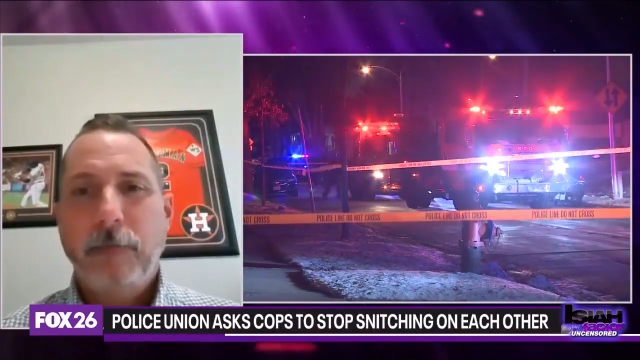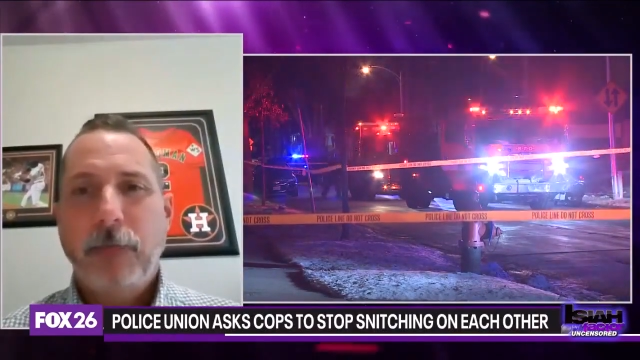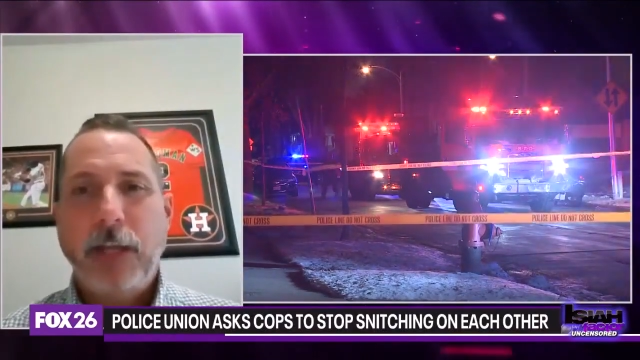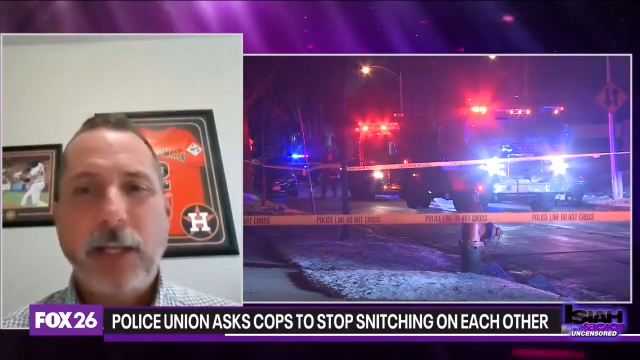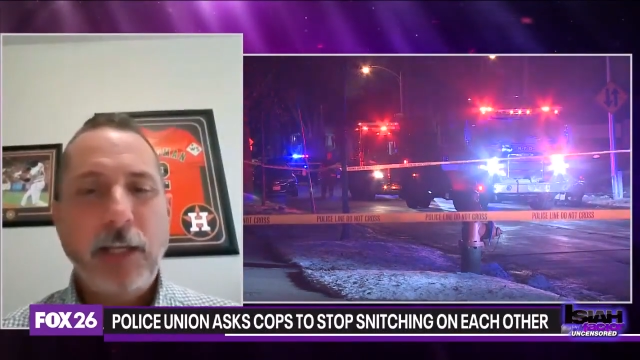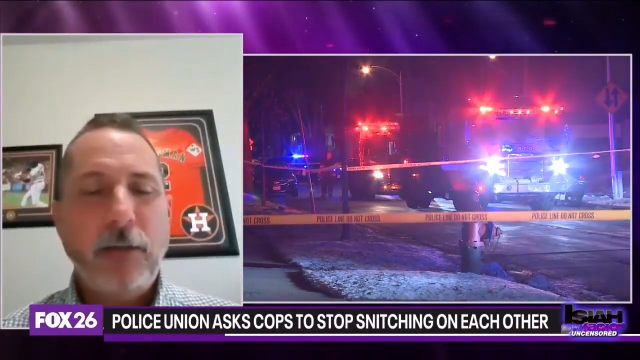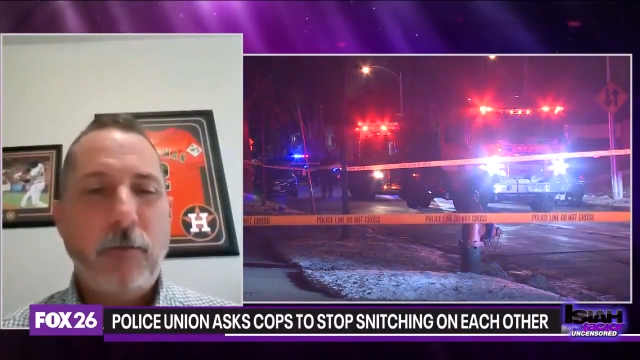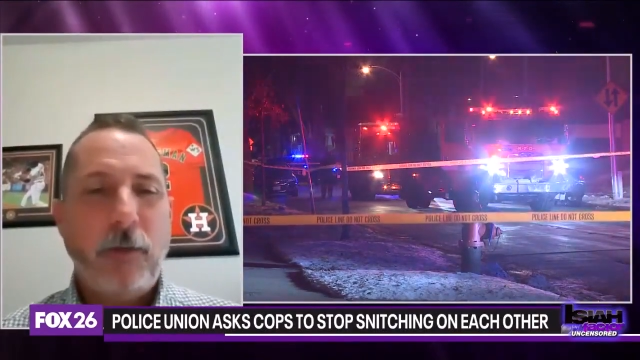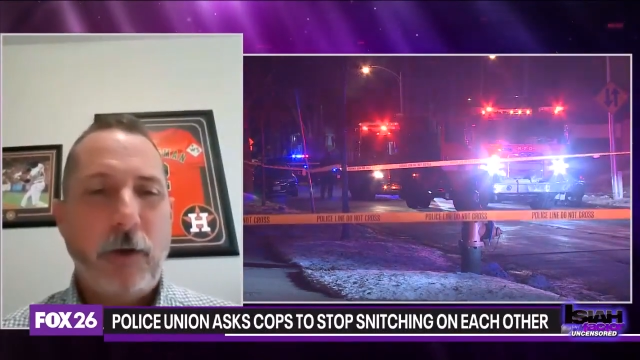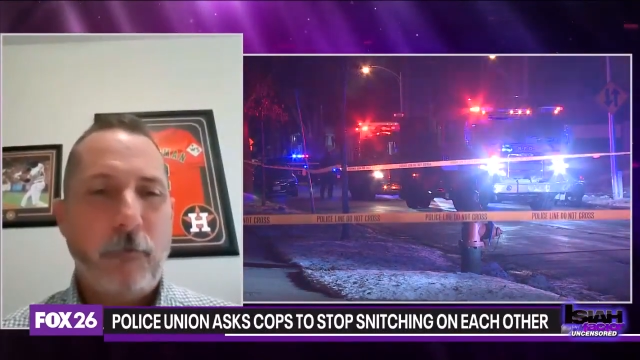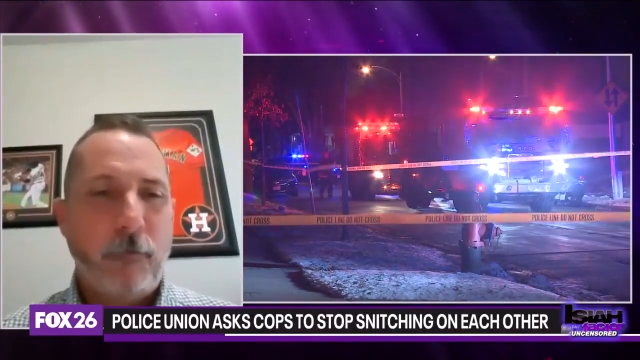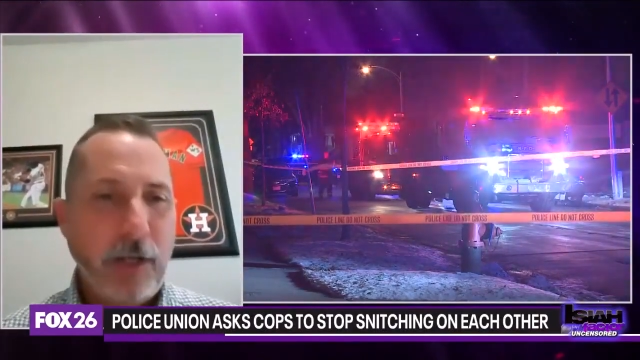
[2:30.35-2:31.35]
they get
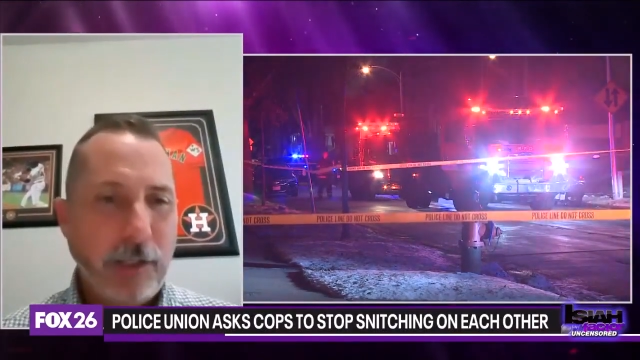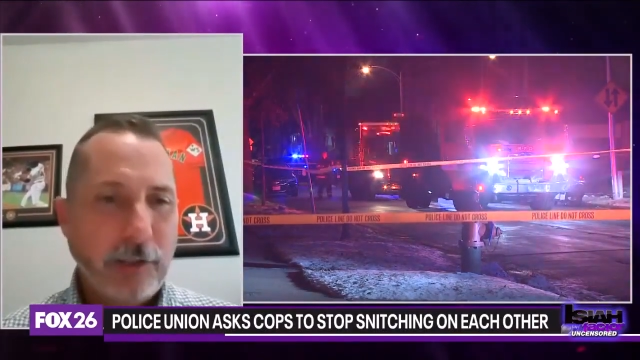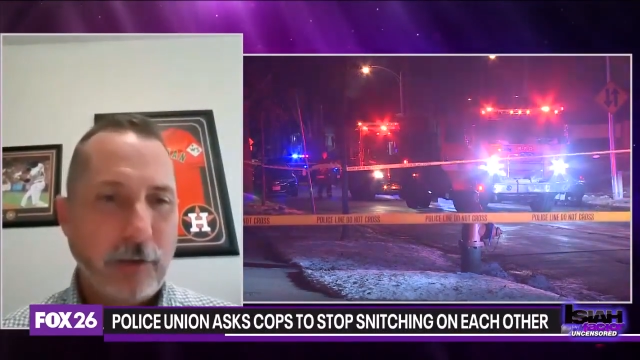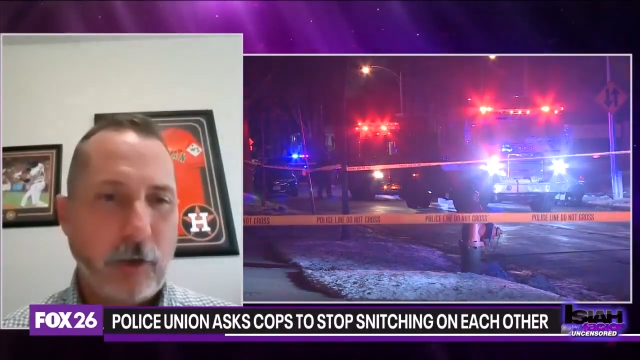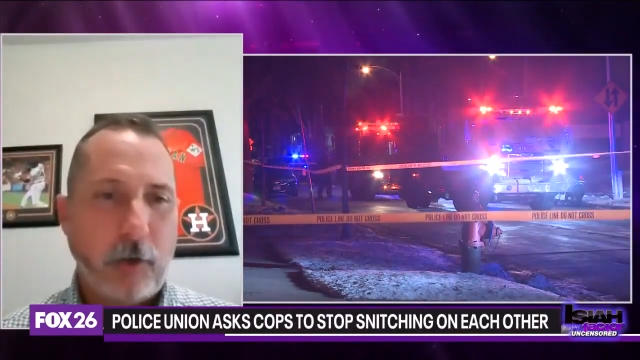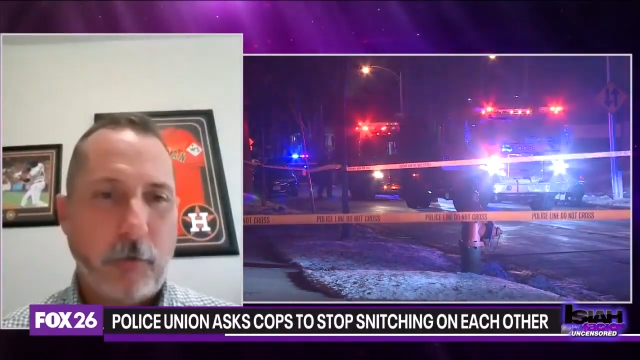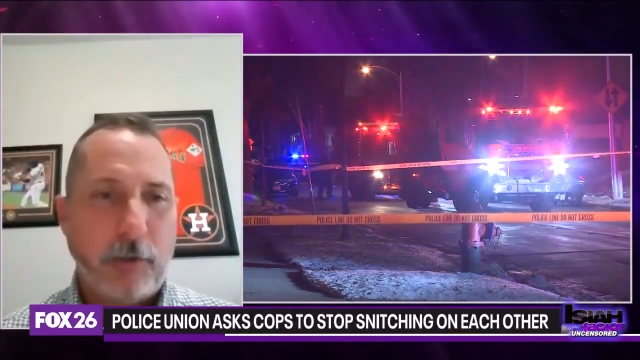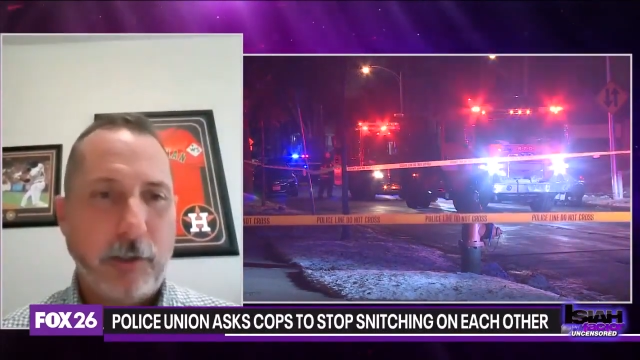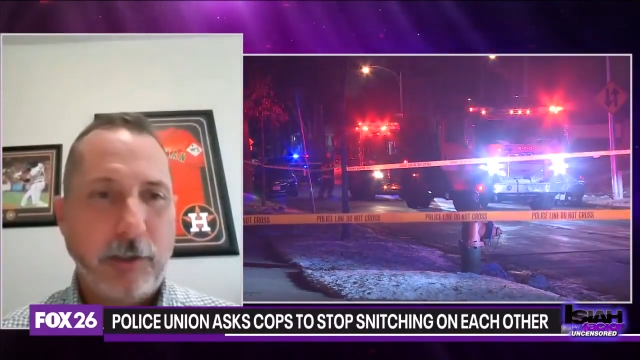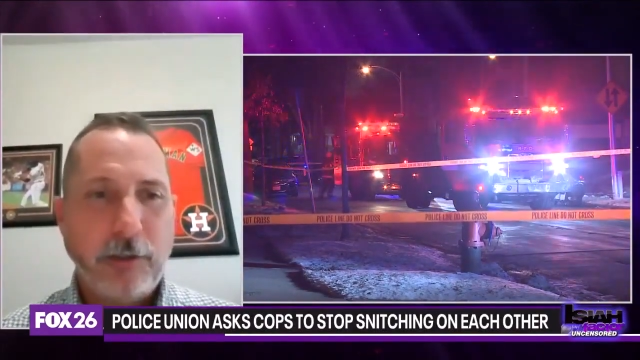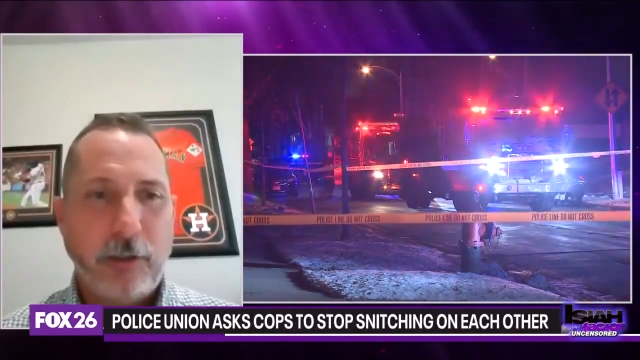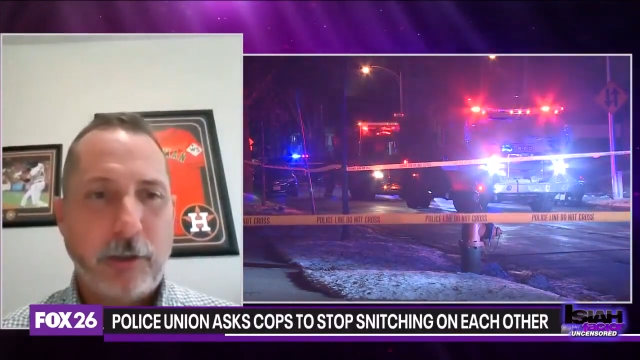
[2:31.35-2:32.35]
their feelings hurt over the
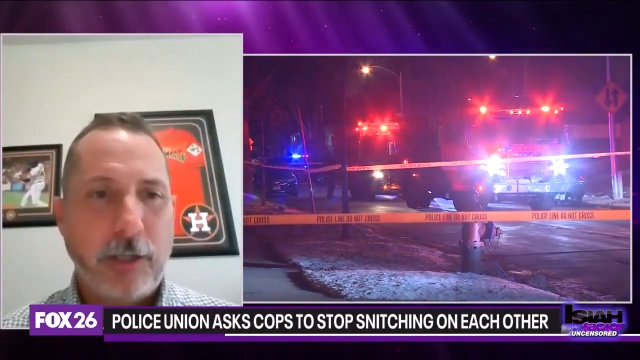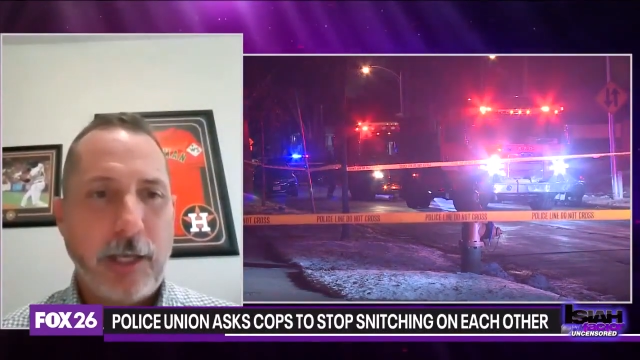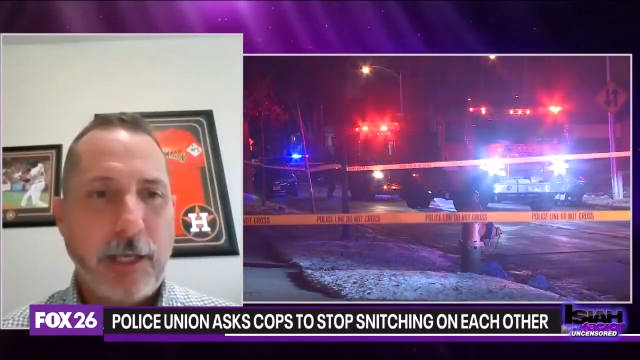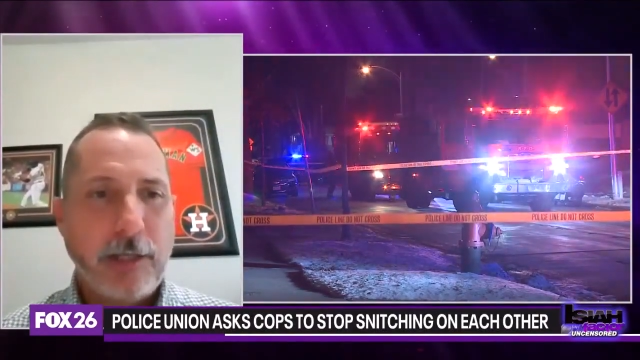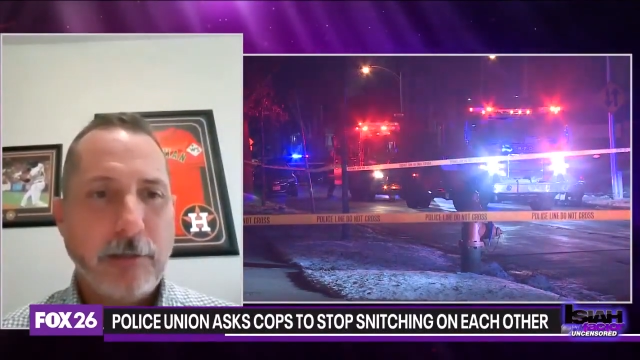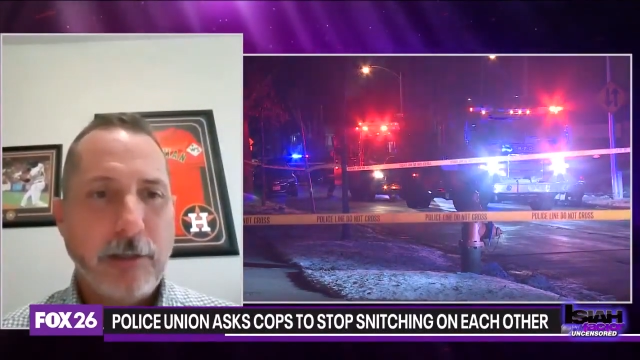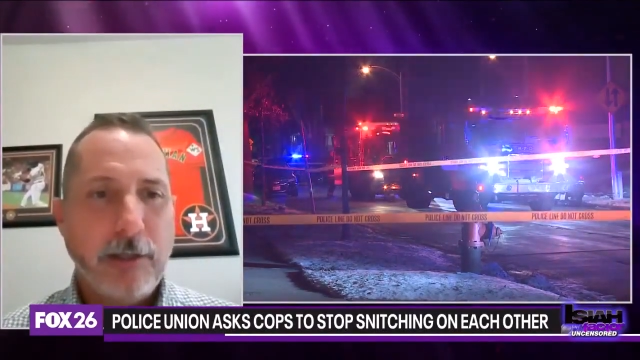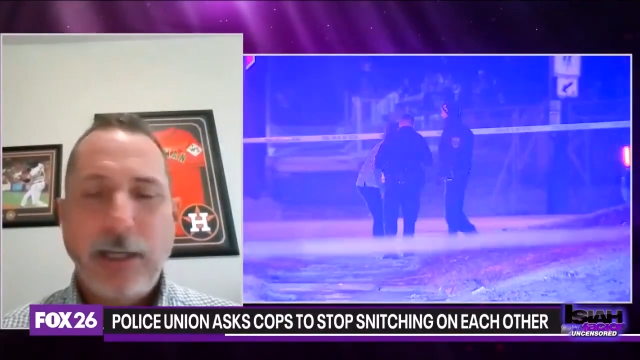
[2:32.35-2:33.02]
least little things.